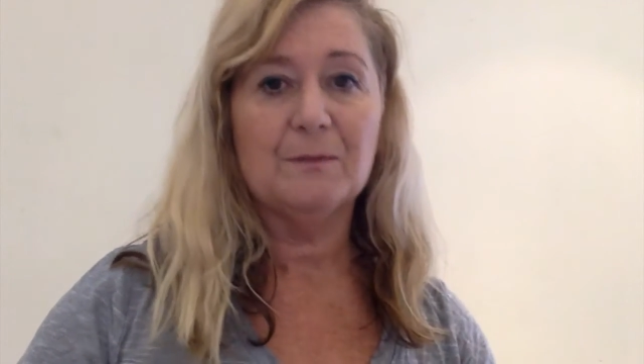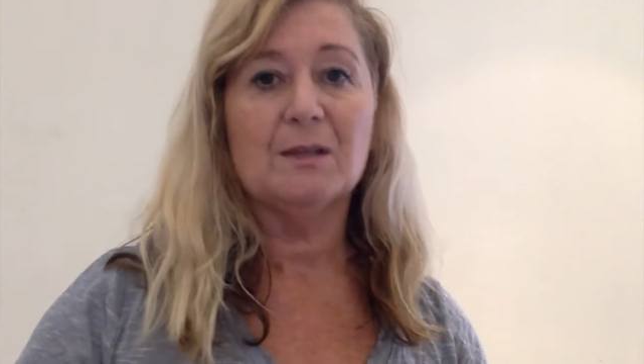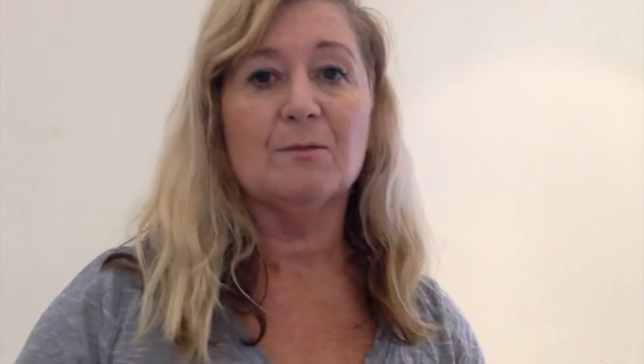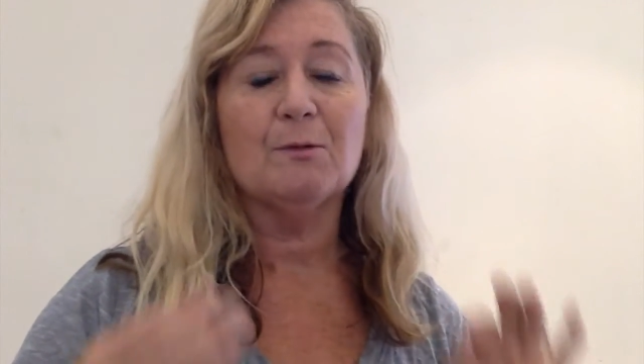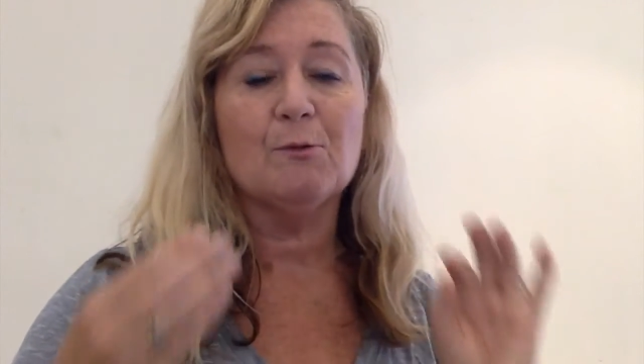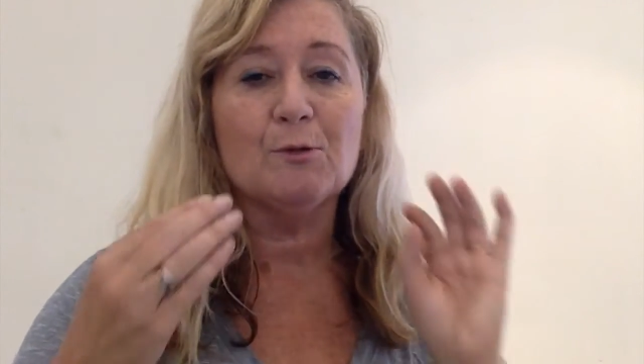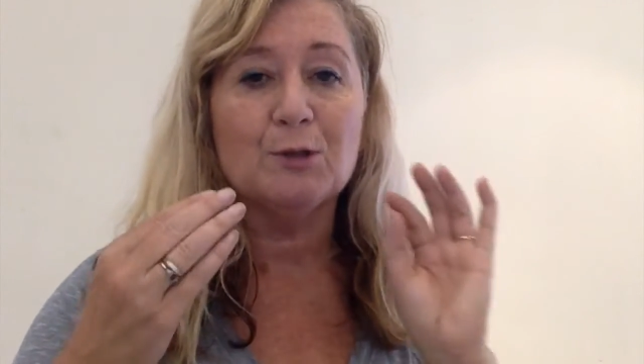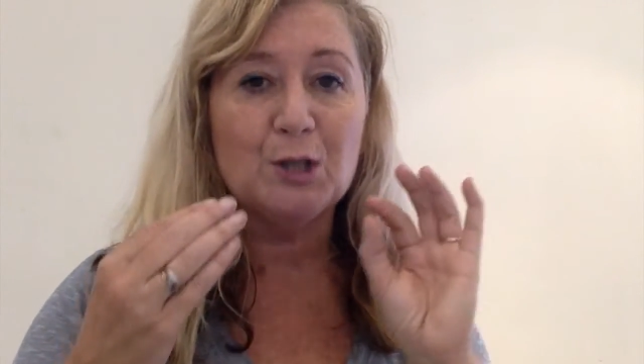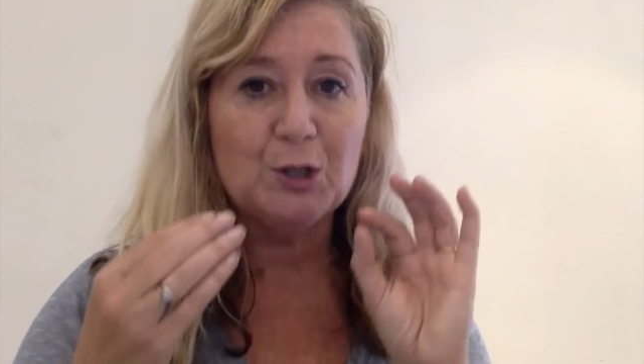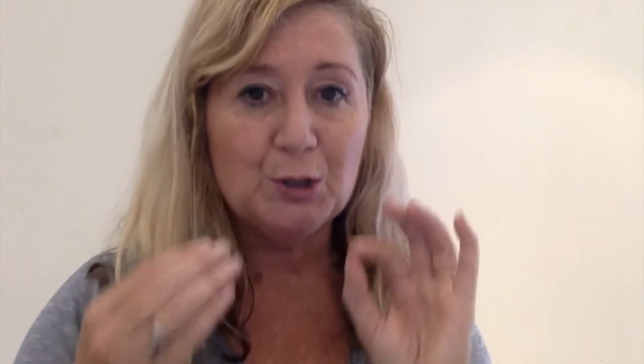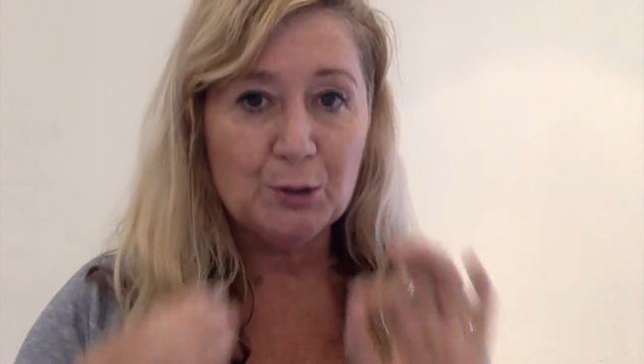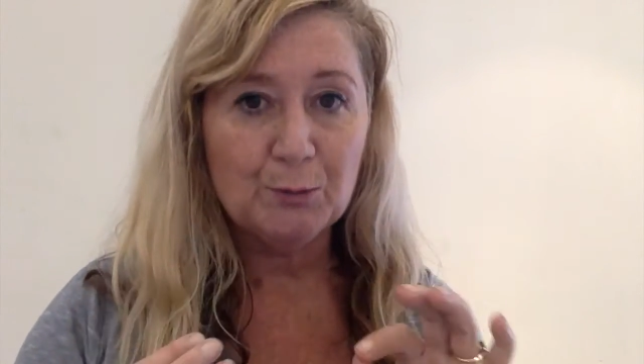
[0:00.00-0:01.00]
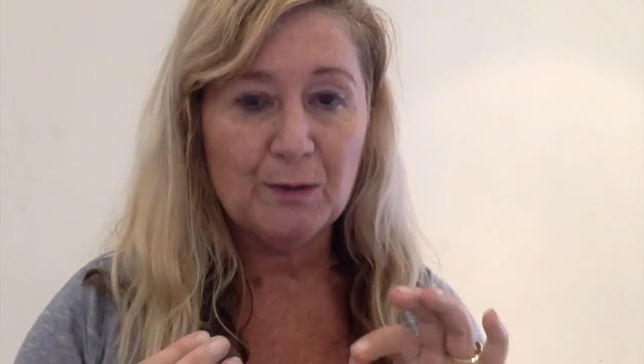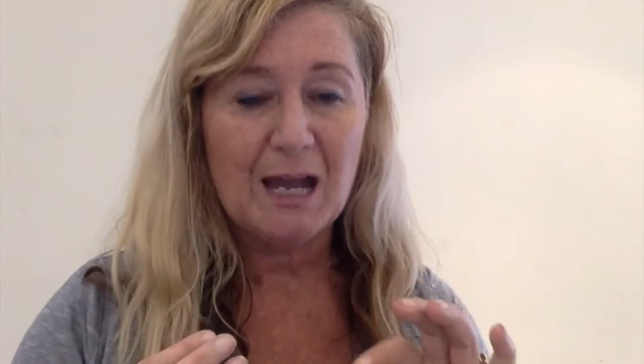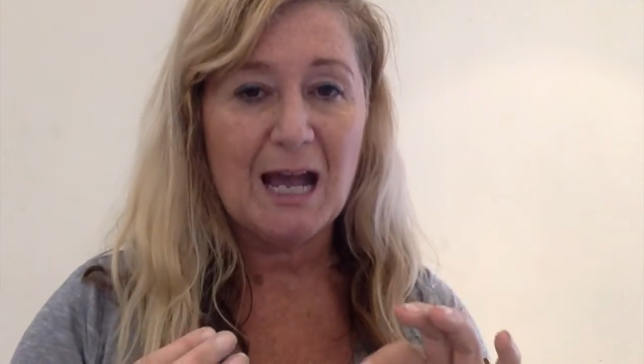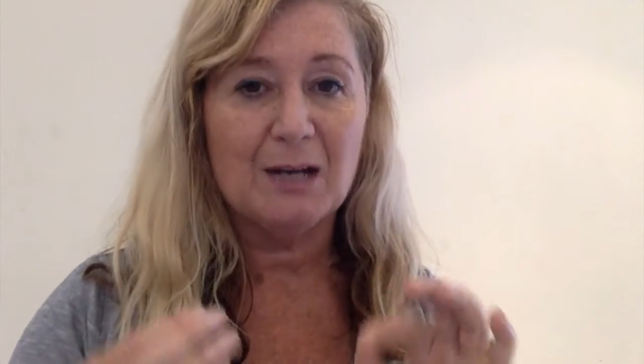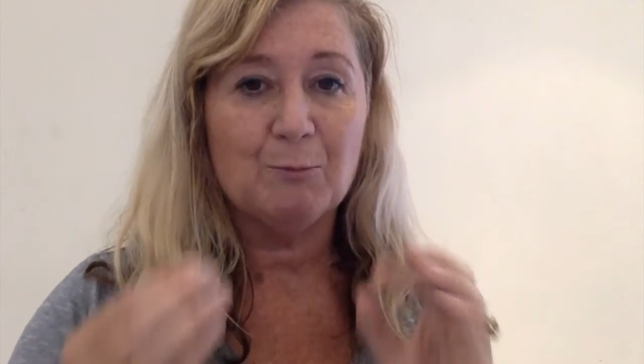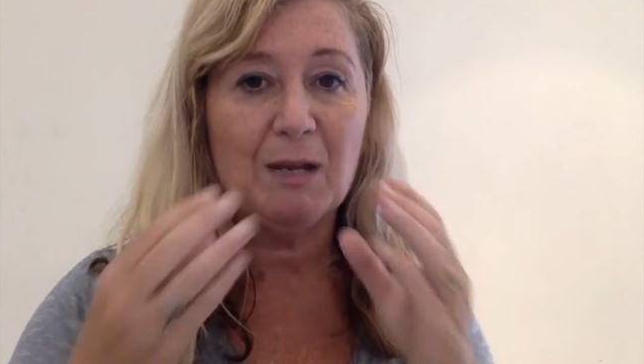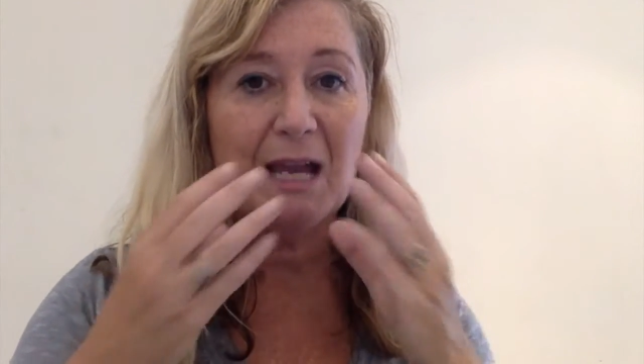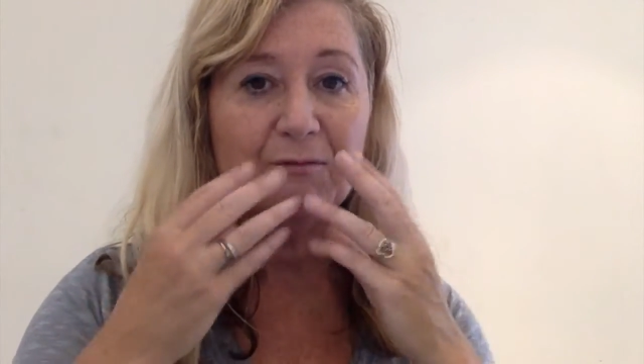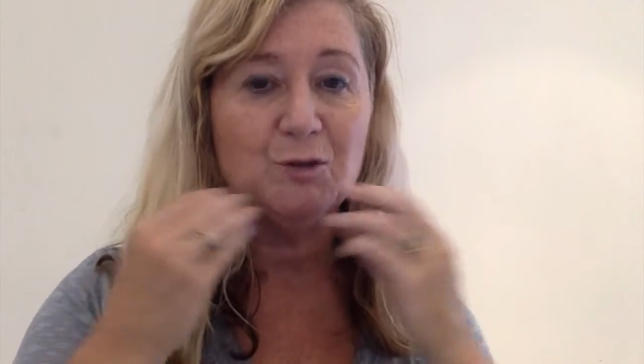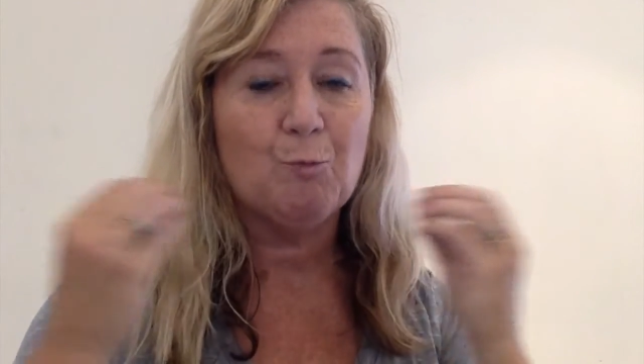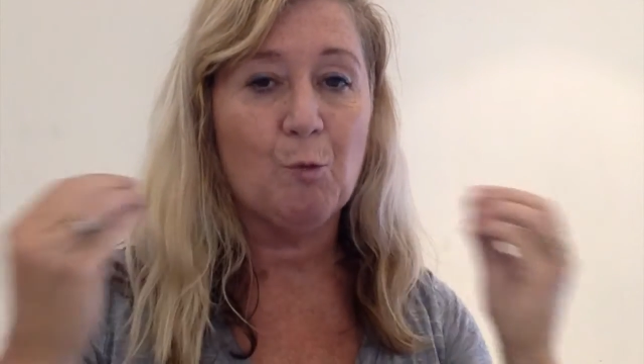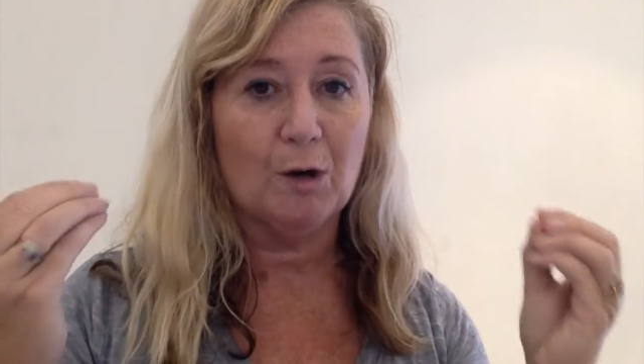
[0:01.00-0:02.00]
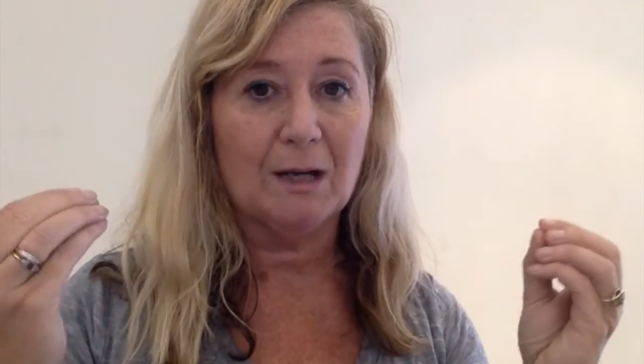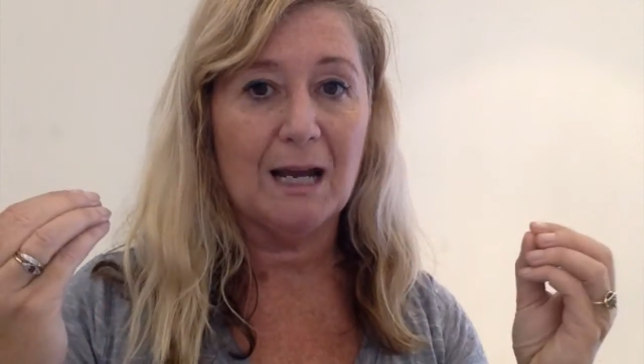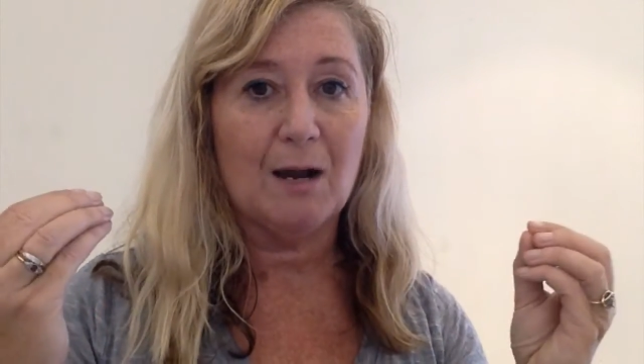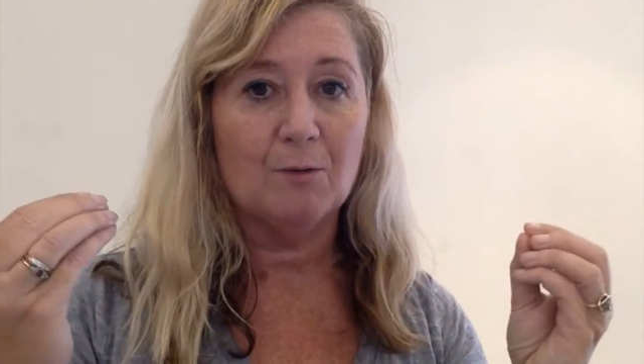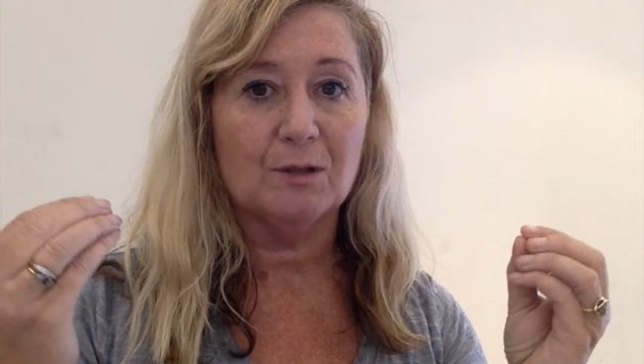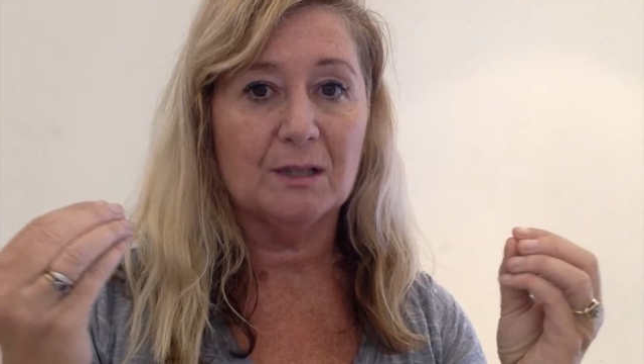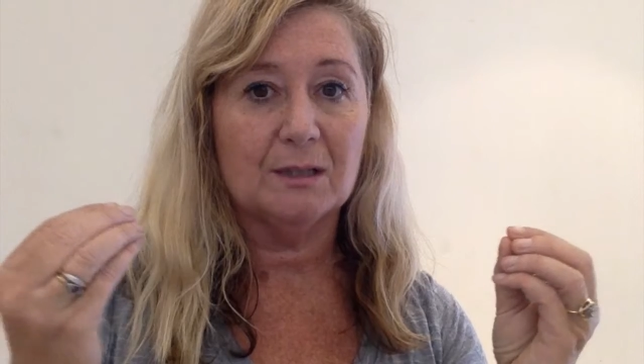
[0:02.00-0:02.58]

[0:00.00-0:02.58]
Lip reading: So in order to do that, we have to work out